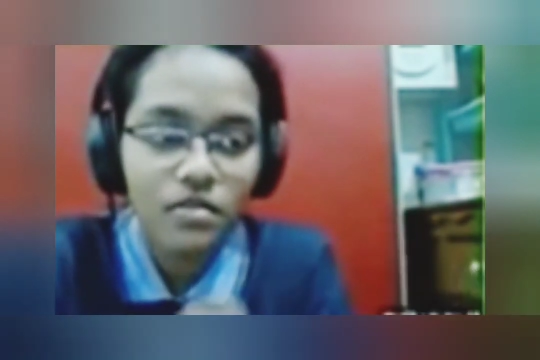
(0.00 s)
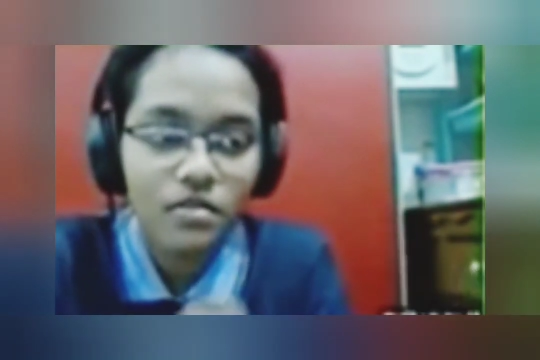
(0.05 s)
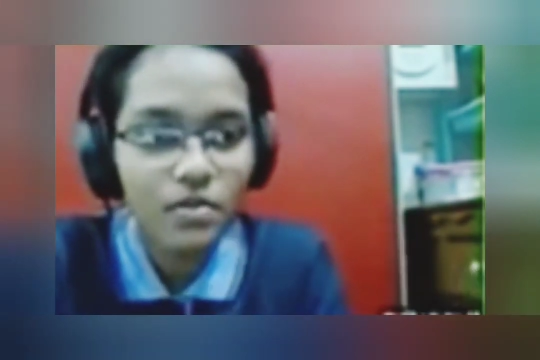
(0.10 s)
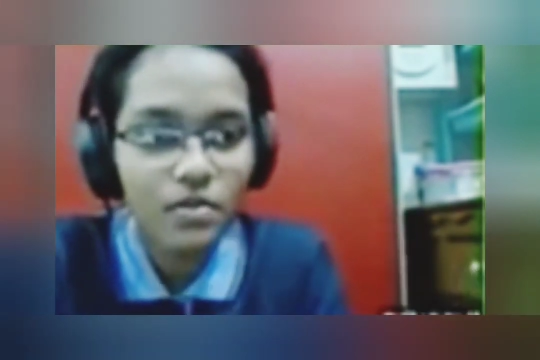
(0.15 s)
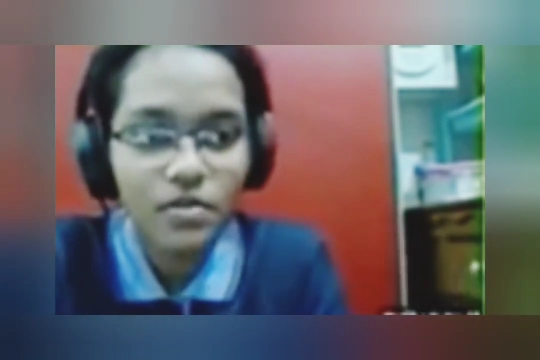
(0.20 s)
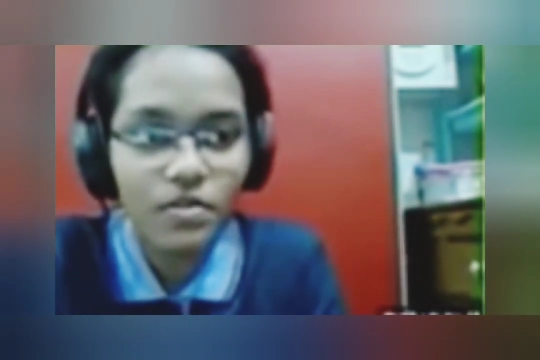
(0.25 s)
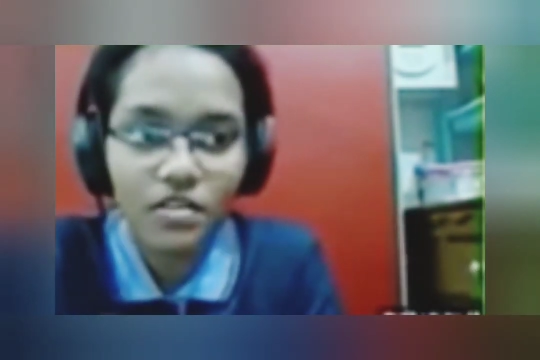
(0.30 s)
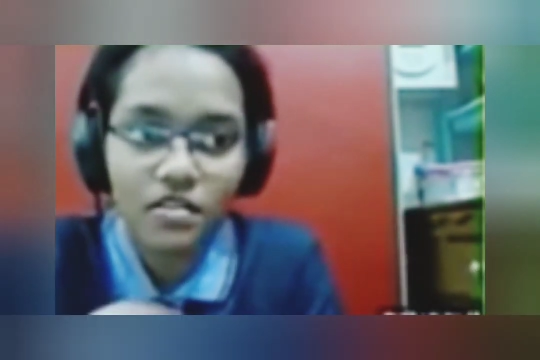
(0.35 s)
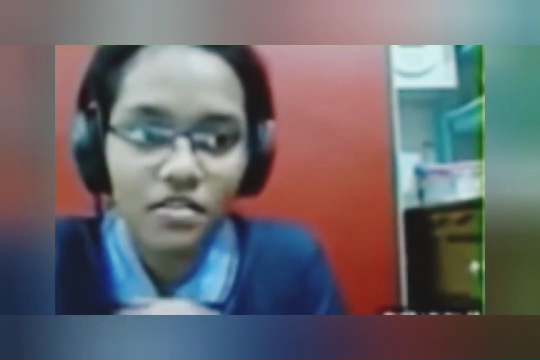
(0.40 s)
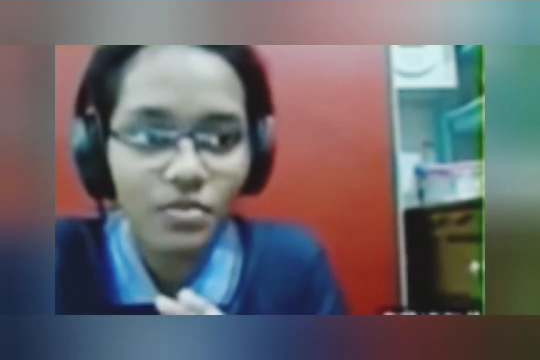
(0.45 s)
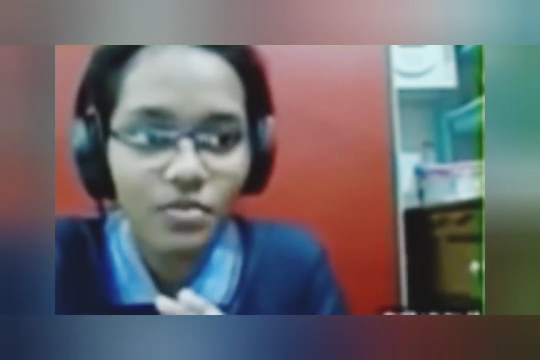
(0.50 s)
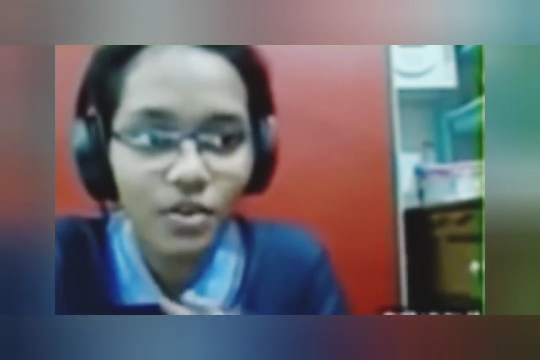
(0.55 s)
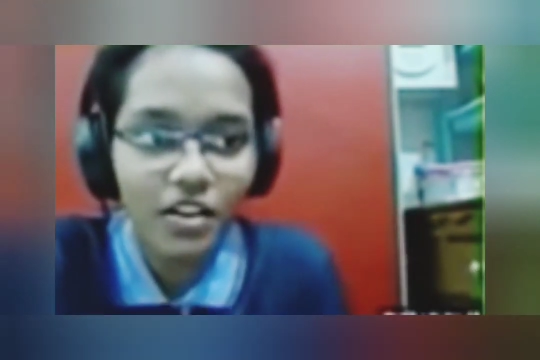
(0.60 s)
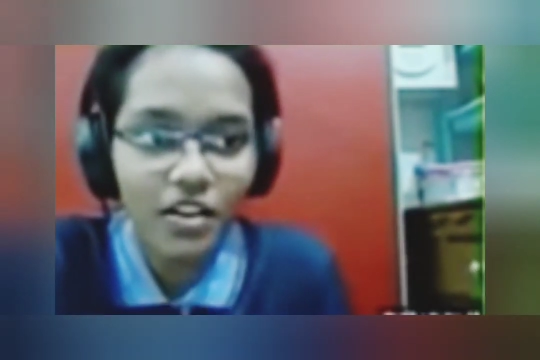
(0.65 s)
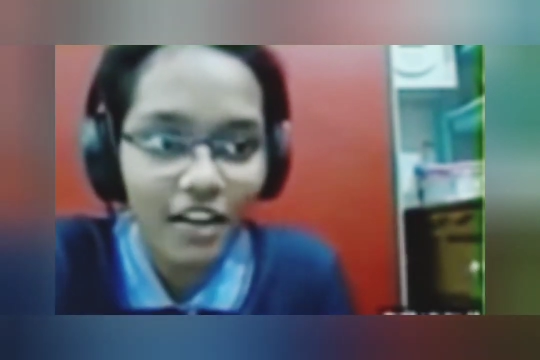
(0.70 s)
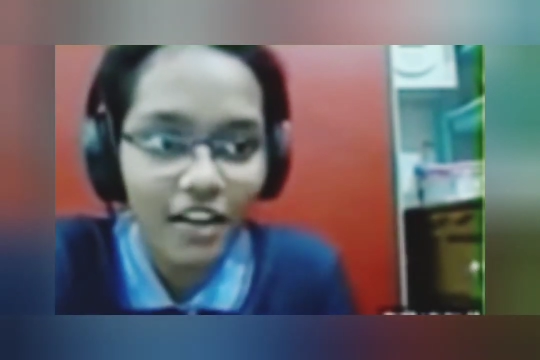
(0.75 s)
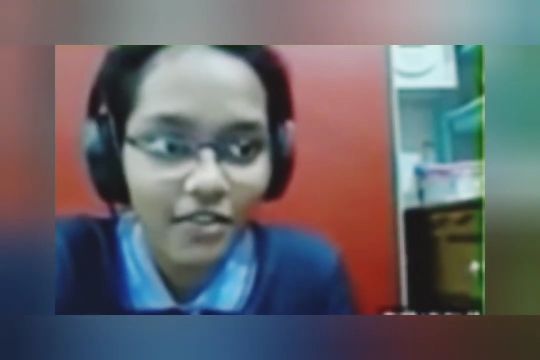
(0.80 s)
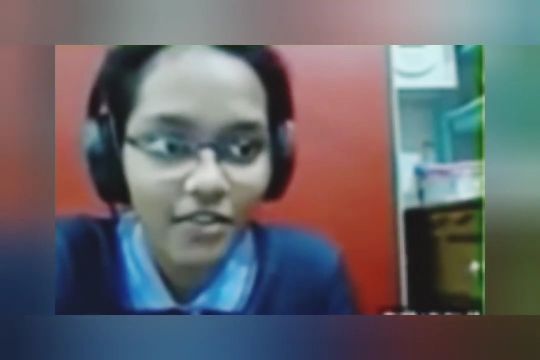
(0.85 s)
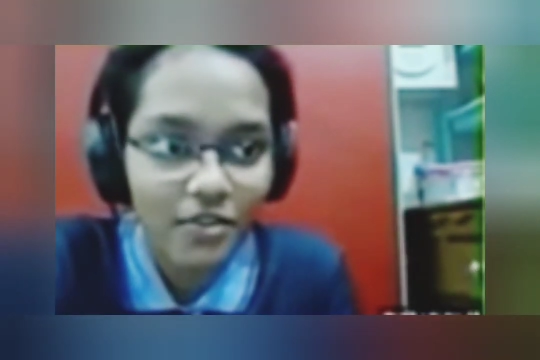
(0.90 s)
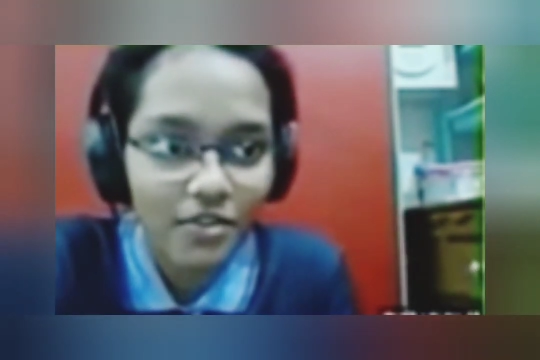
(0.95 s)
So this is
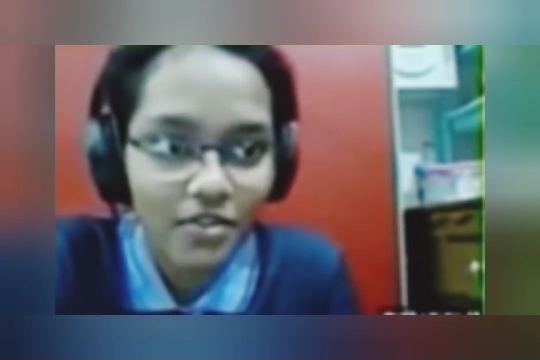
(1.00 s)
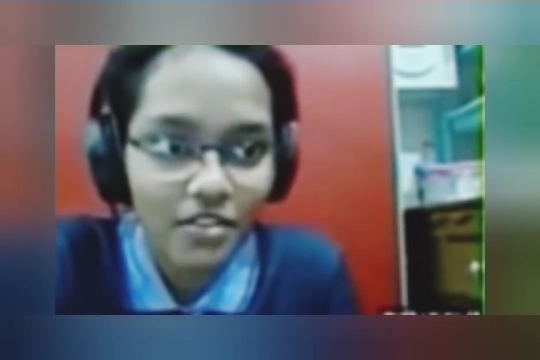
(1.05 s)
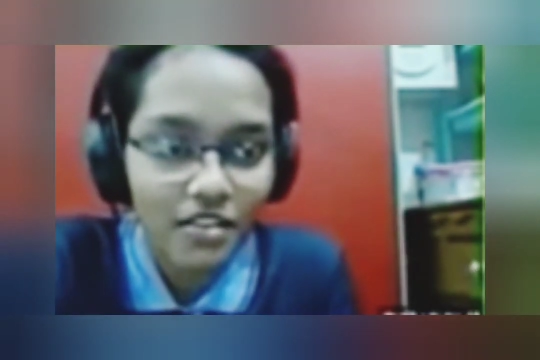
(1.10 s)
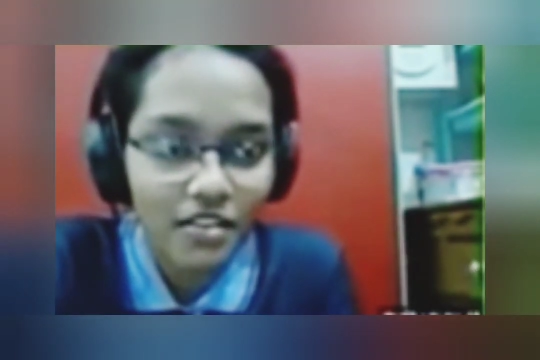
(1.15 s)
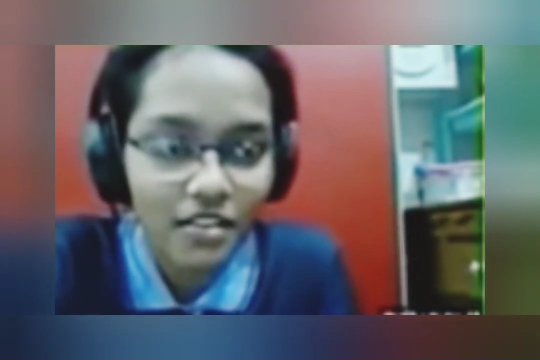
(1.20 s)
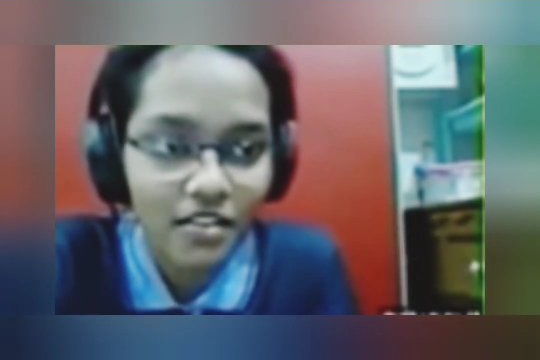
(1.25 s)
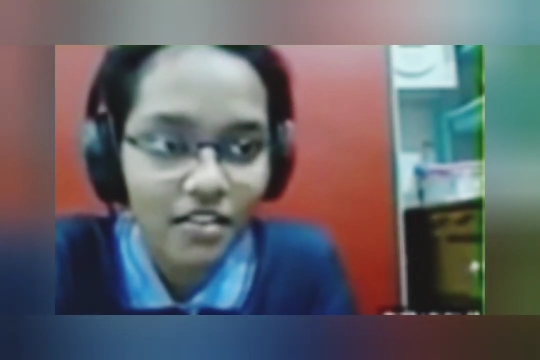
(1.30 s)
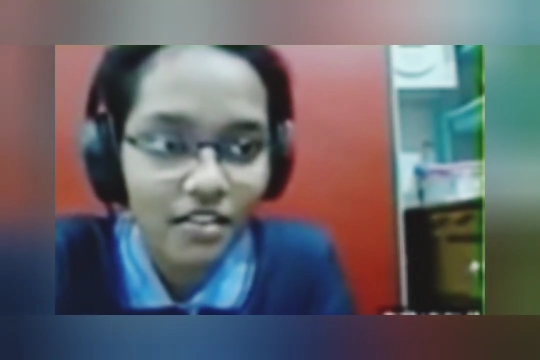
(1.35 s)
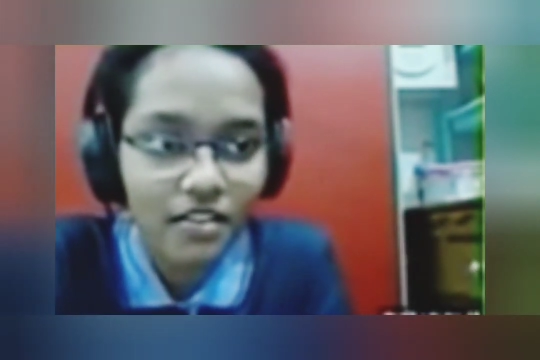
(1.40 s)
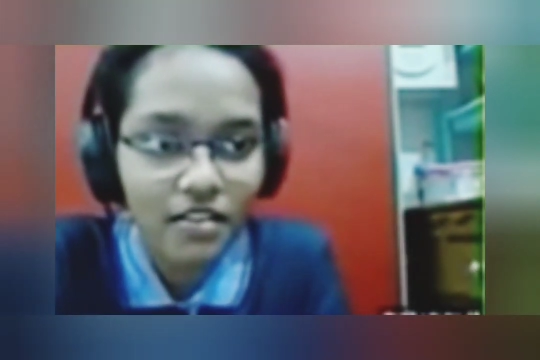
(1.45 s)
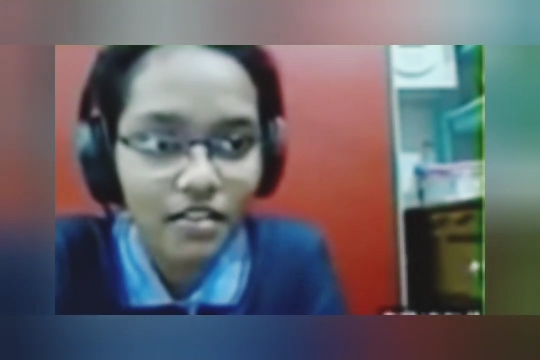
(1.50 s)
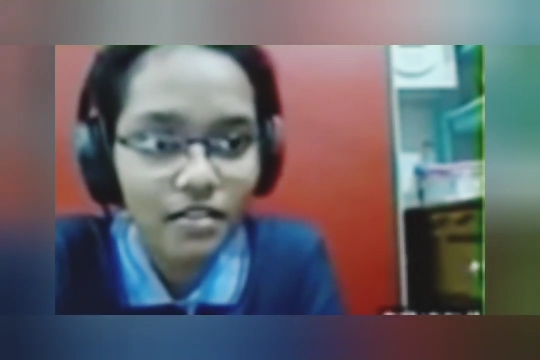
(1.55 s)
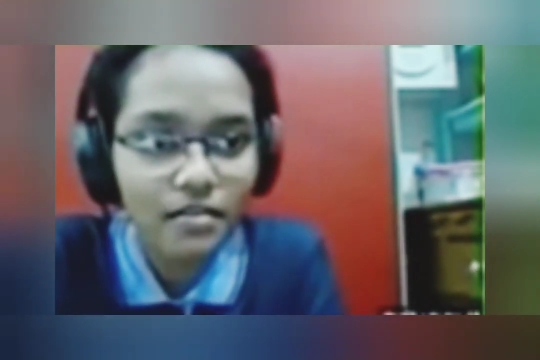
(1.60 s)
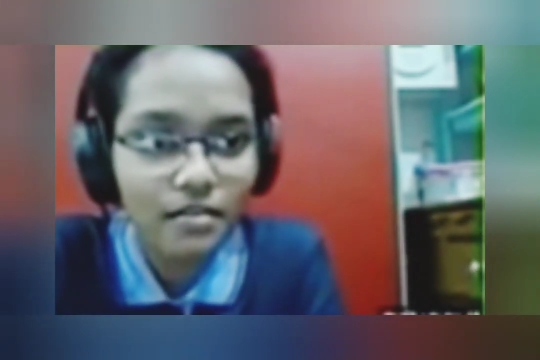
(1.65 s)
what I have to say.